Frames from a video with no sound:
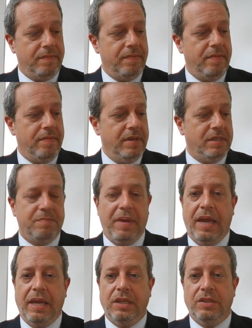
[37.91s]
this
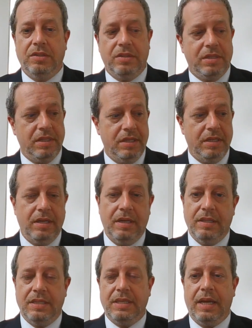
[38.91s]
page, you'll see
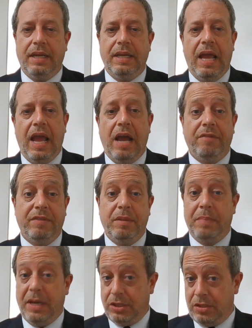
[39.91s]
in the second half of
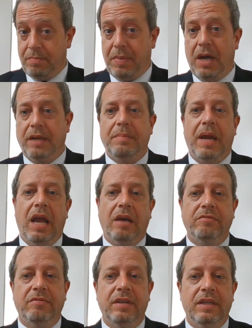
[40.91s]
the page, the bottom
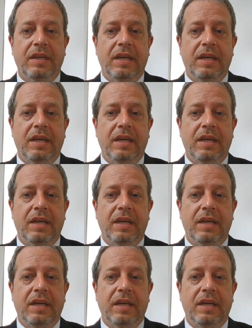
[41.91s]
half,